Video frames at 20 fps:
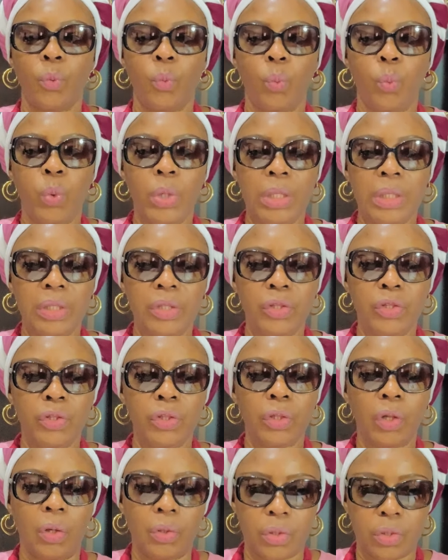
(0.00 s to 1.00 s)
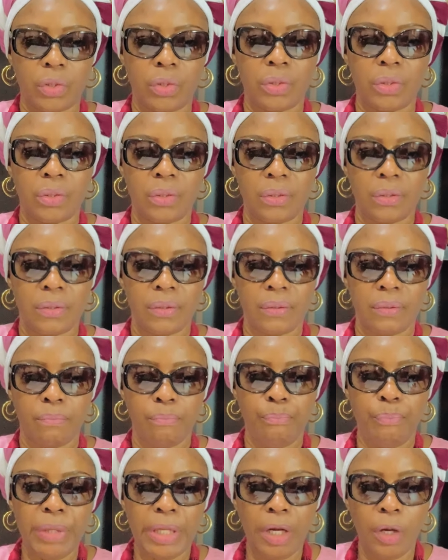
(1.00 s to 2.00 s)
will not
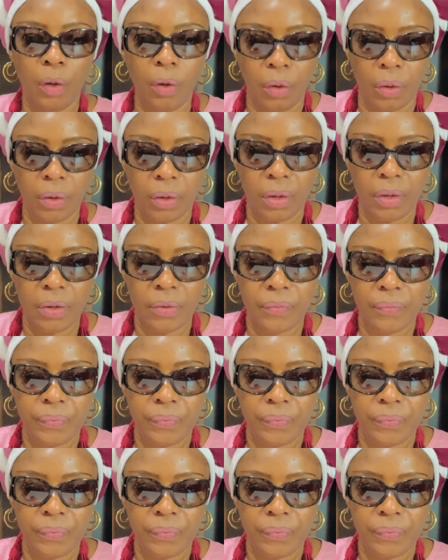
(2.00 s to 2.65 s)
be long.